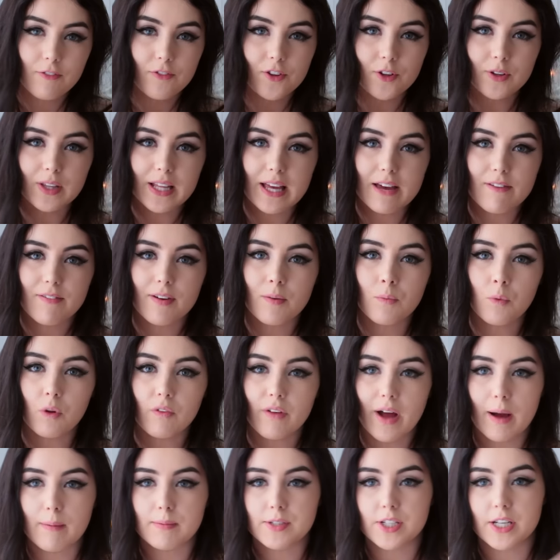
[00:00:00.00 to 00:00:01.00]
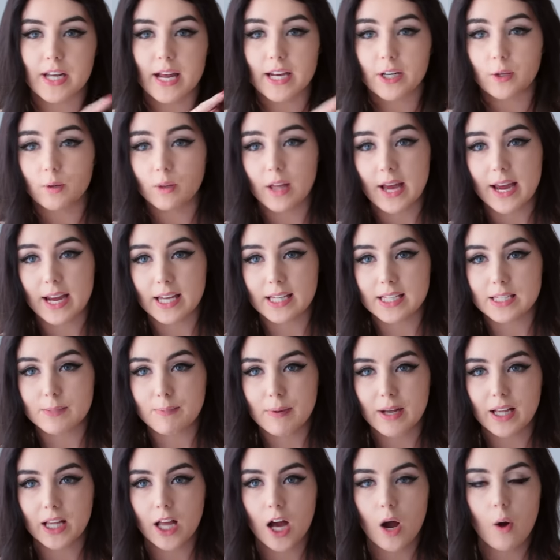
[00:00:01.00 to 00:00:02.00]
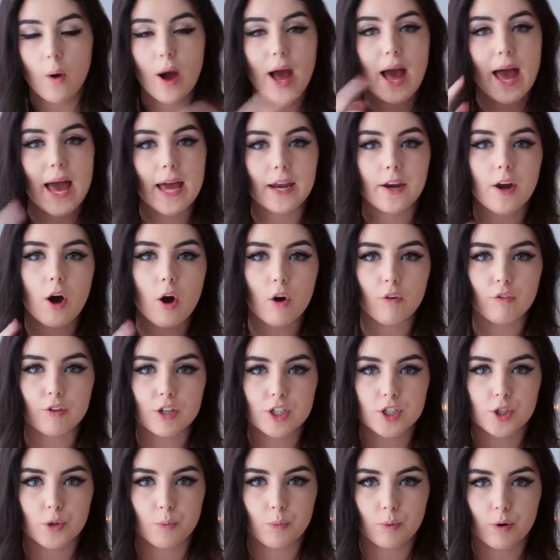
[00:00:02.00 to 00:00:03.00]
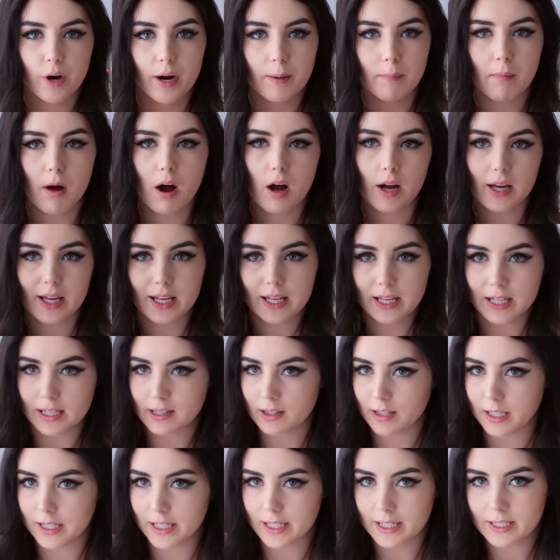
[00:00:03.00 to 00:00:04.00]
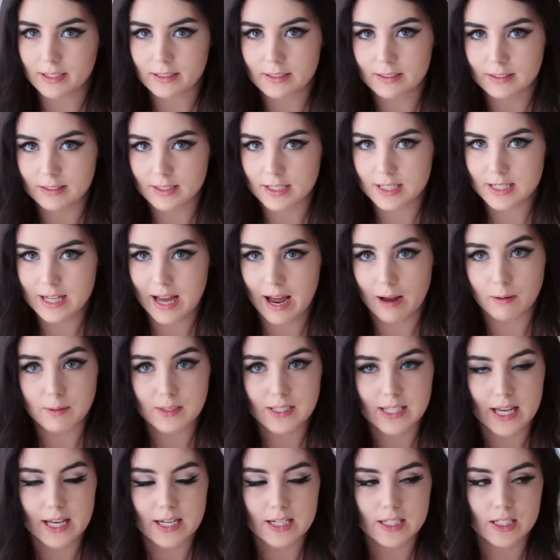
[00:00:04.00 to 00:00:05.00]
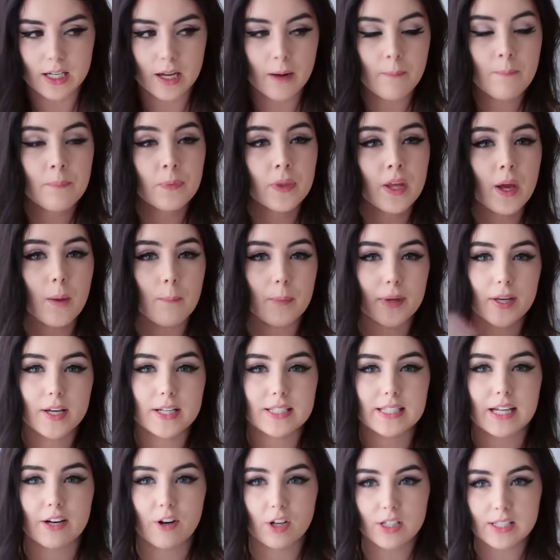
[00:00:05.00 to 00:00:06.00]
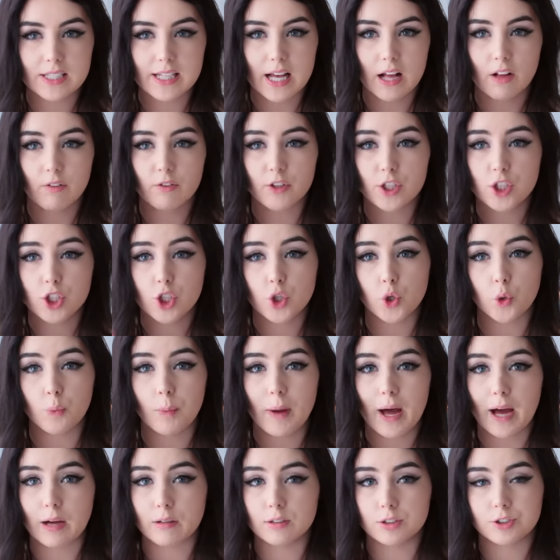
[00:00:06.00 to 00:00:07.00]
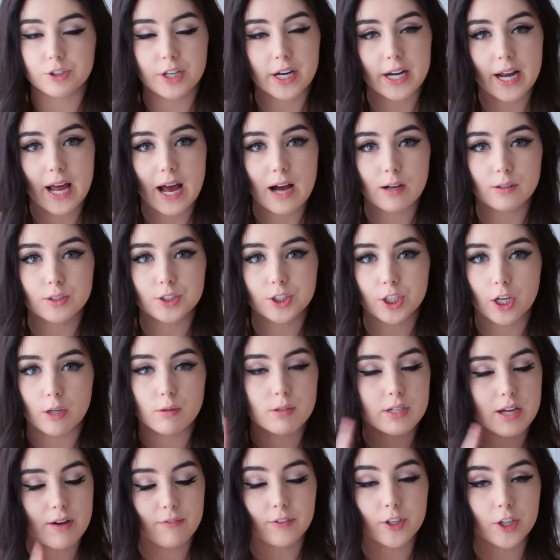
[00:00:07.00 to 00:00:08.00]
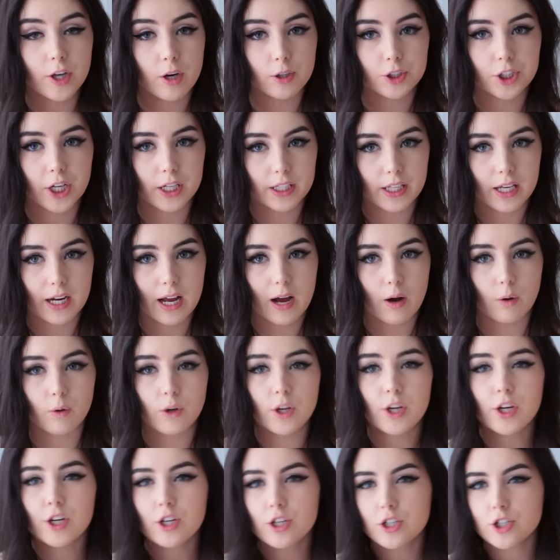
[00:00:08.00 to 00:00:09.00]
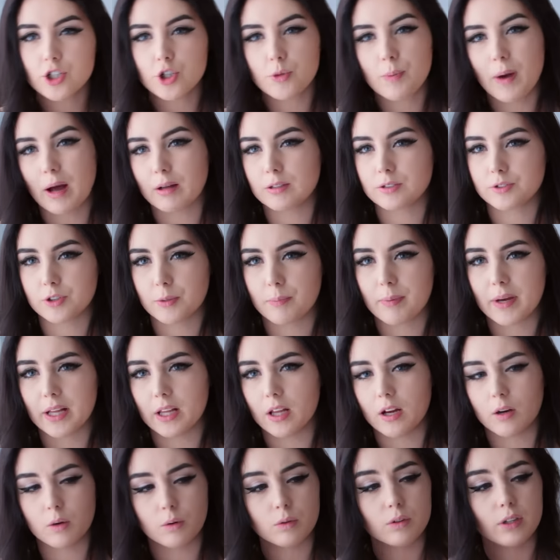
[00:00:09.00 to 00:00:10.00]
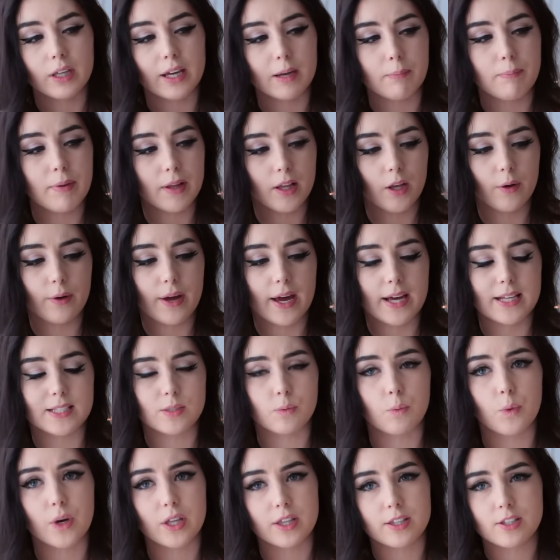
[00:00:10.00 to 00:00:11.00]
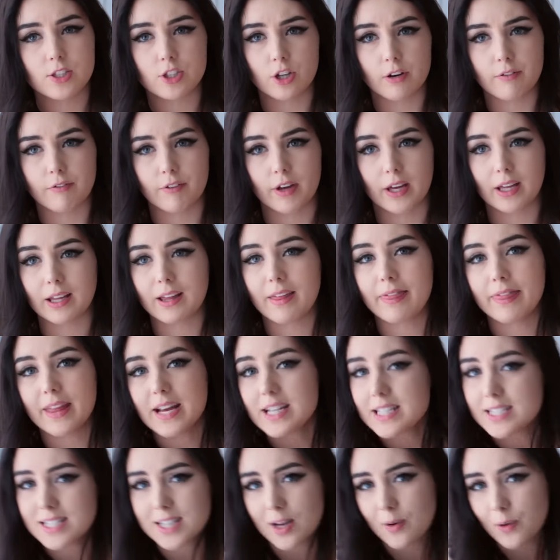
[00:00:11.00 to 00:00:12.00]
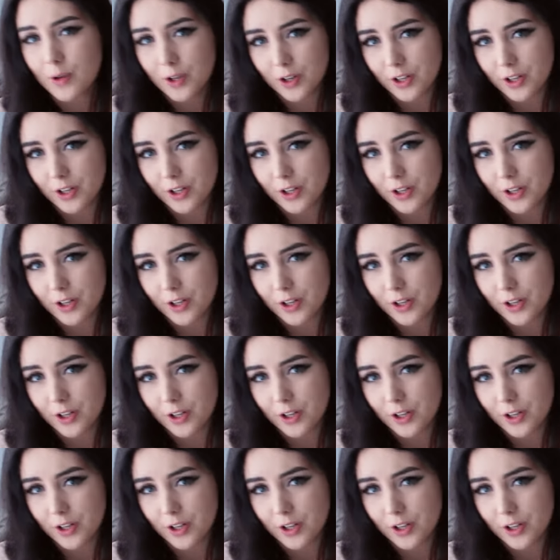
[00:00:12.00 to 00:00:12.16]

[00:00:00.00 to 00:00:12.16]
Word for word: If you live in Wolverhampton and you like this pillow, head over to Primark in like town centre because they're on sale for £2 right now, so definitely go check that out. £2 for a pillow, like pillowcase with stuffing so